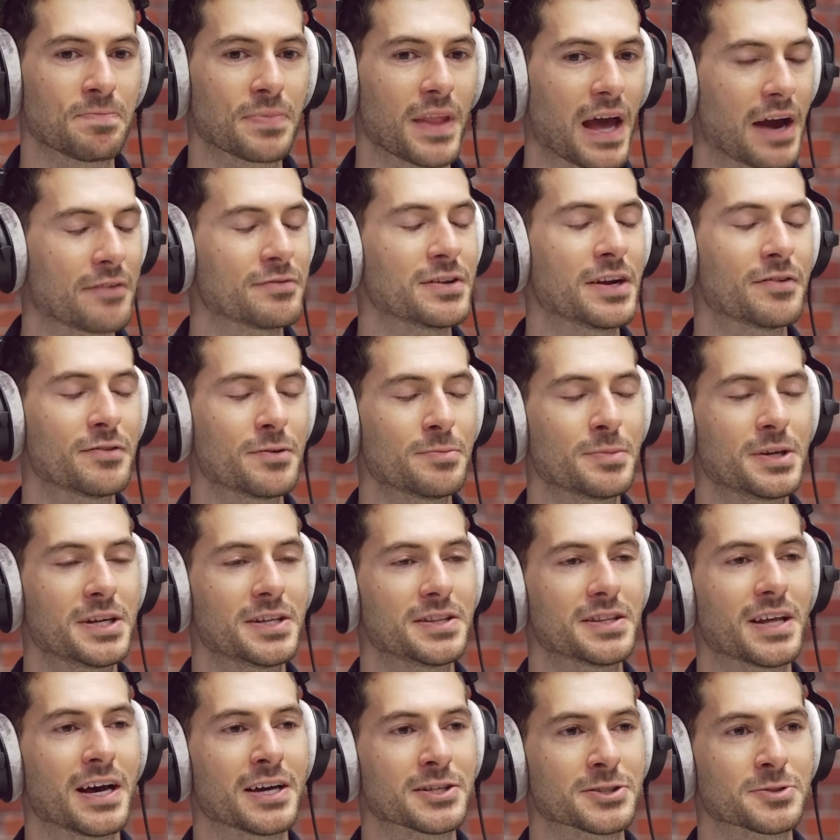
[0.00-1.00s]
I've never been
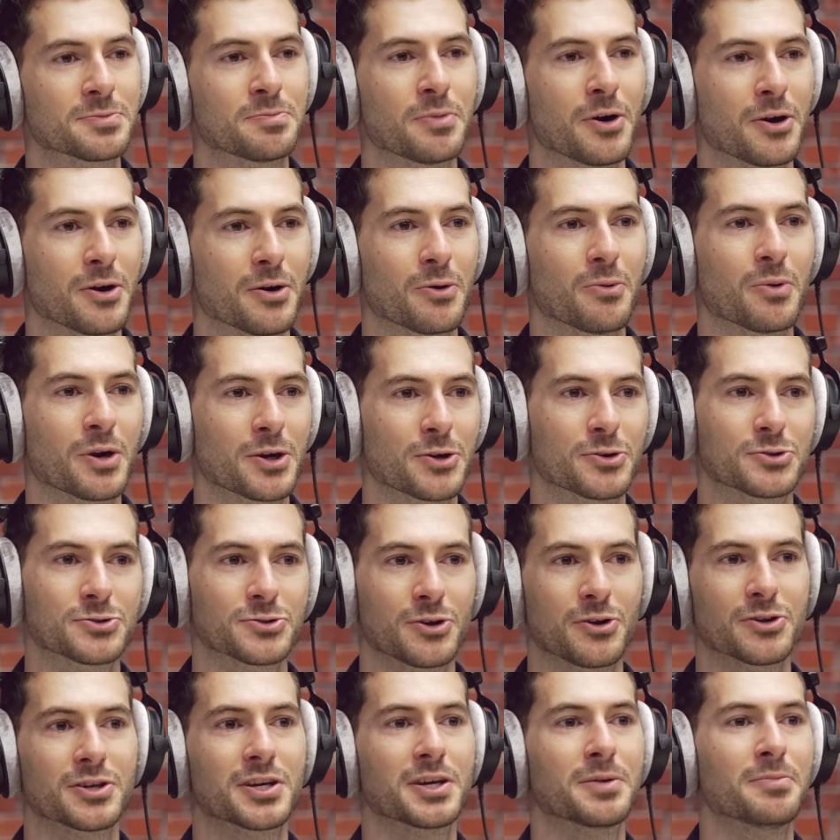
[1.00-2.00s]
in that spot where you're
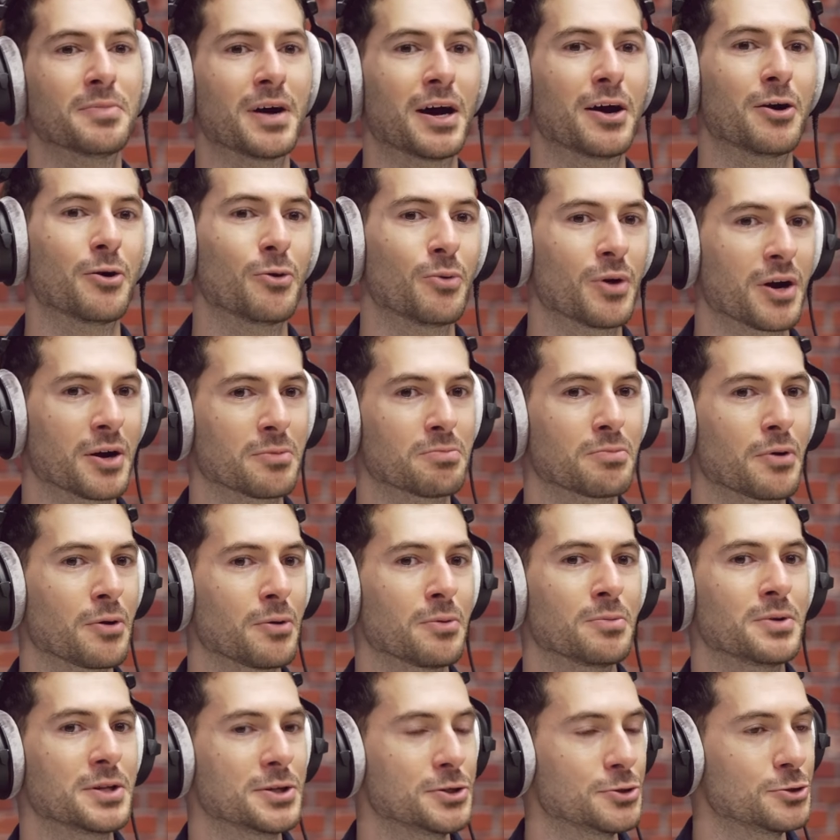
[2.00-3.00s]
talking about where
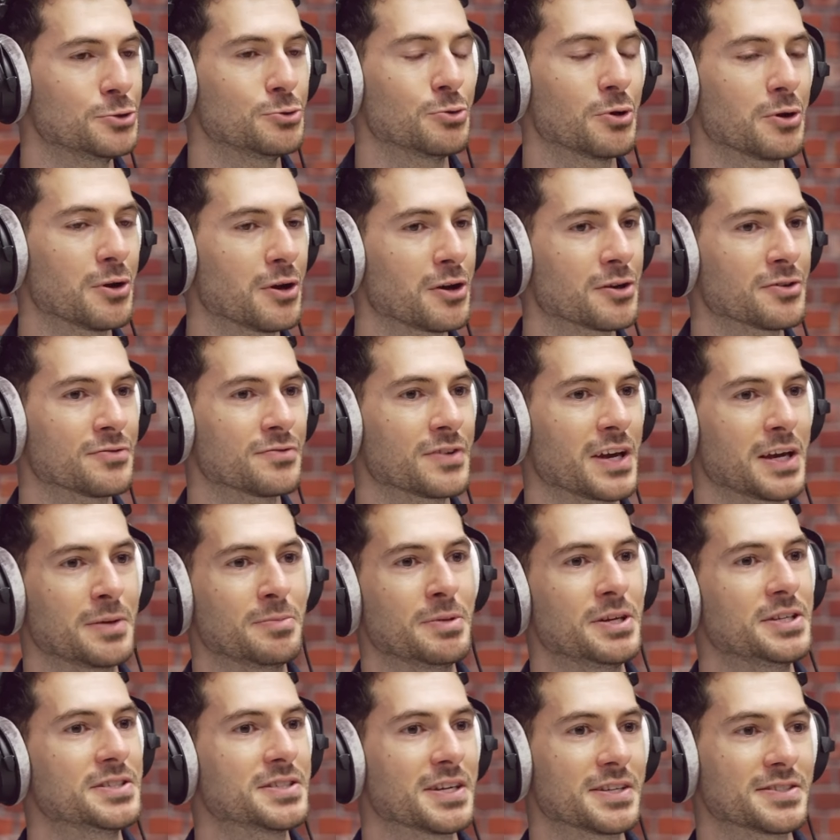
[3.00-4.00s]
probably you do a lot of
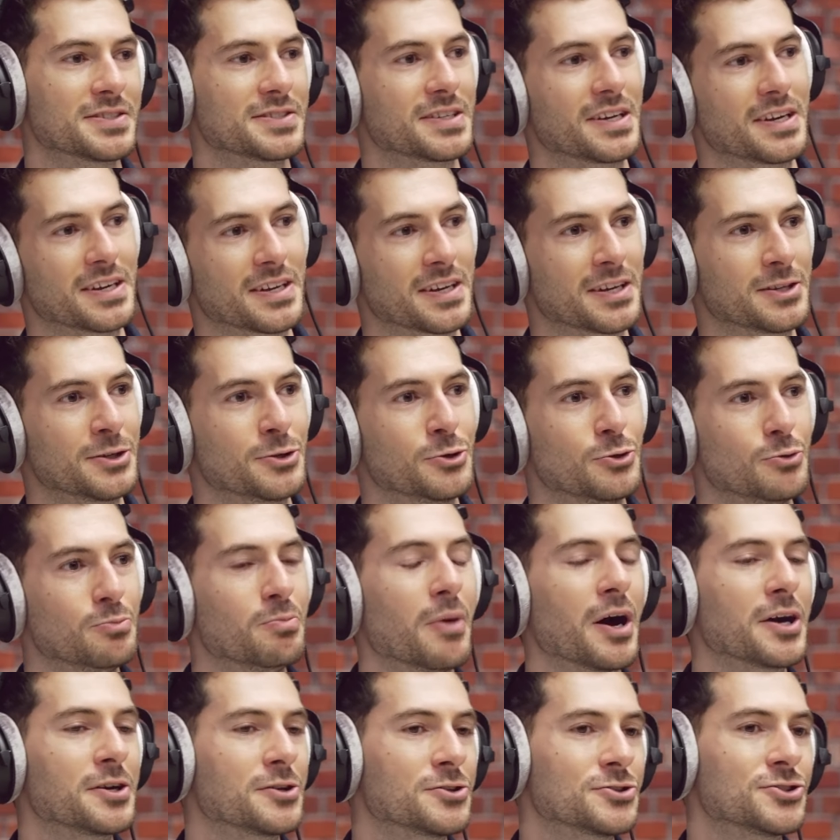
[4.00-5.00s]
A/B testing and you do
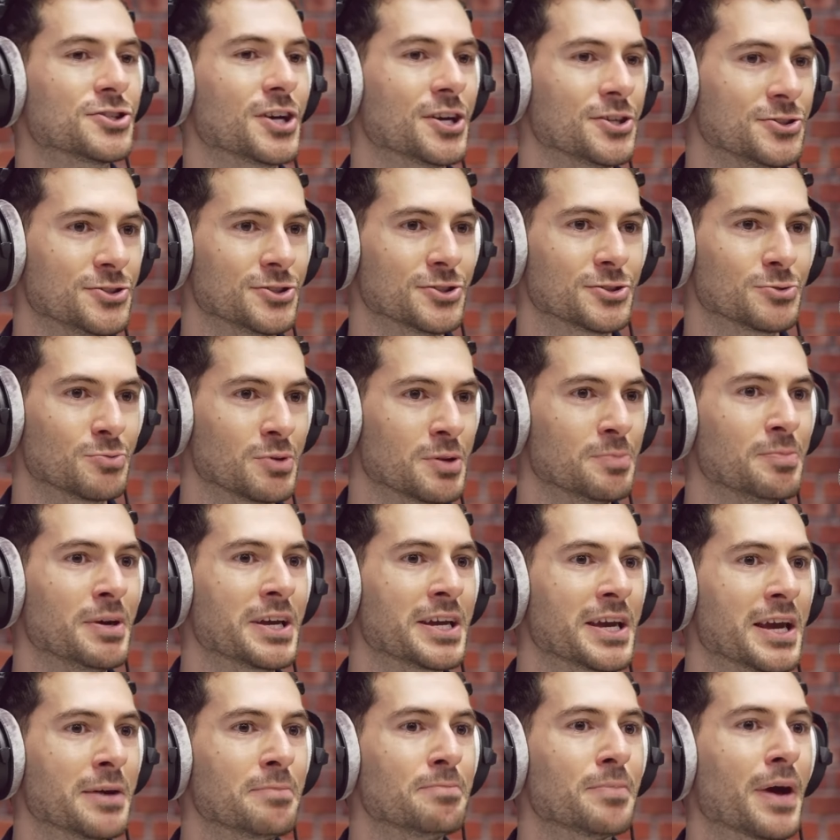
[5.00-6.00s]
minor changes with big
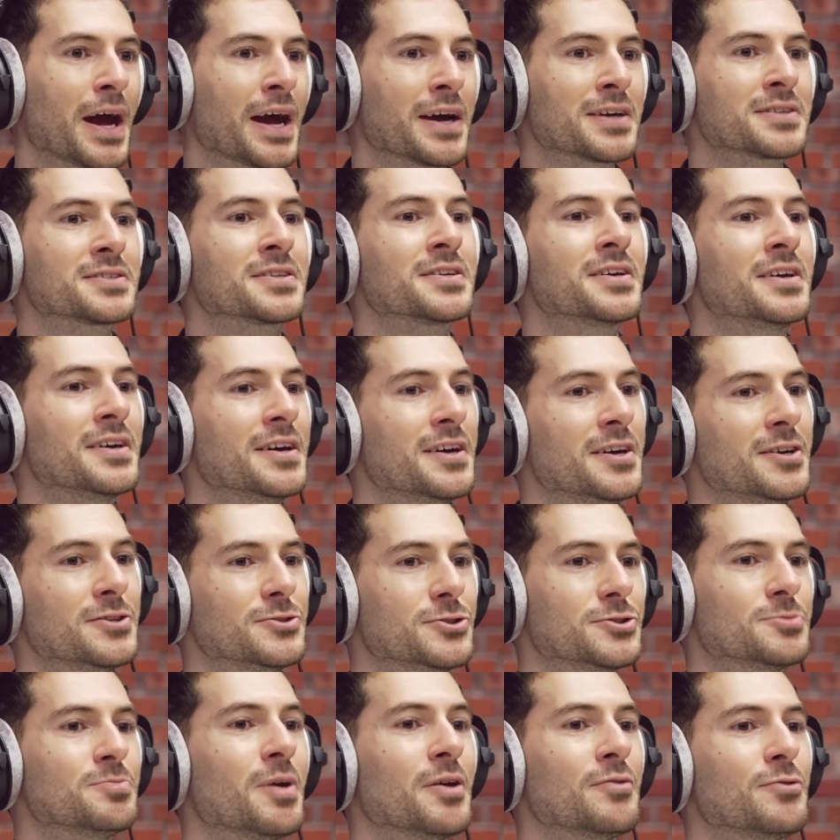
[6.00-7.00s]
impact
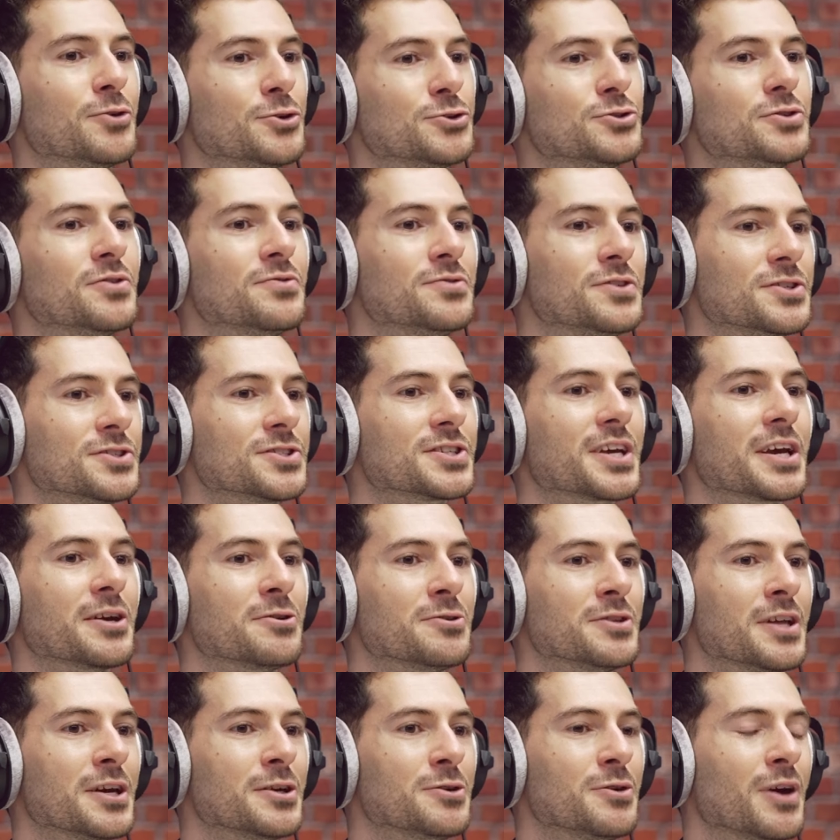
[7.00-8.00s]
just by virtue of the scale
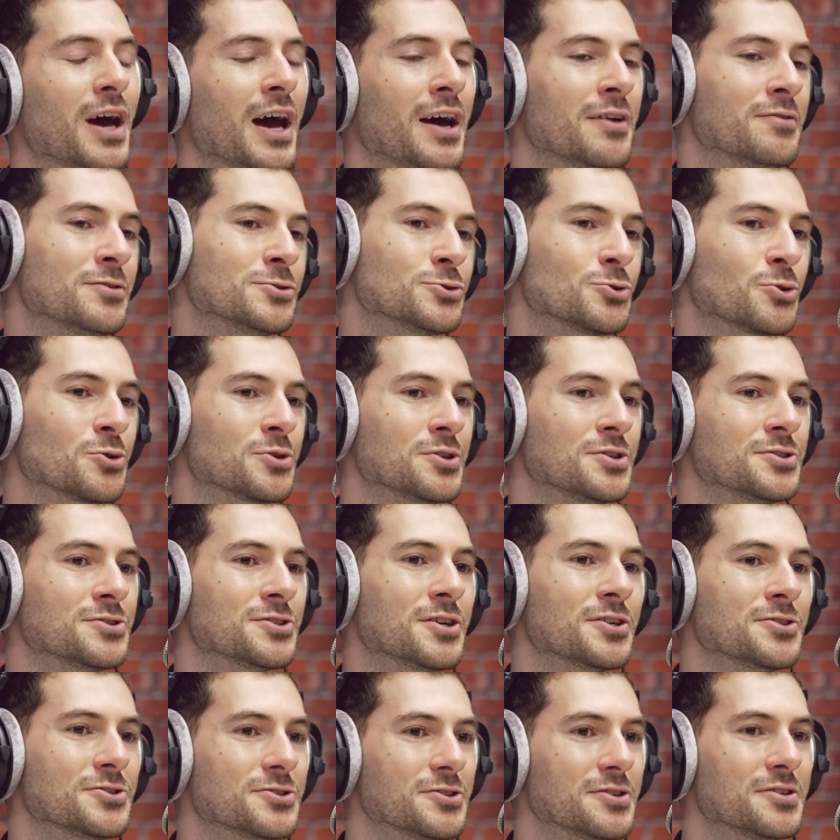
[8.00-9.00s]
that you have as
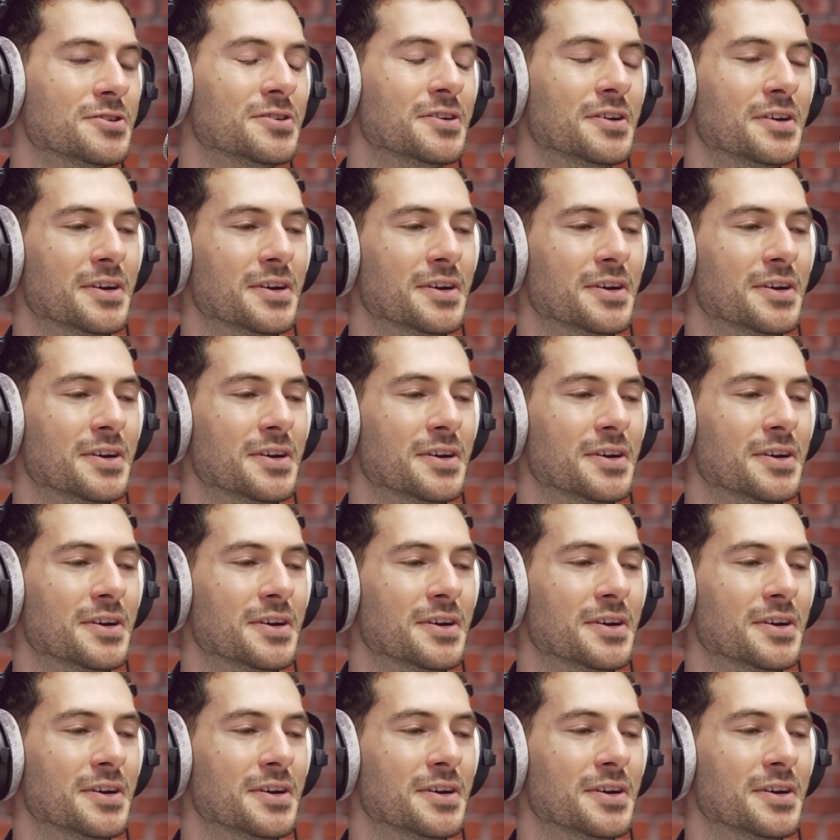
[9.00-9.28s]
organization.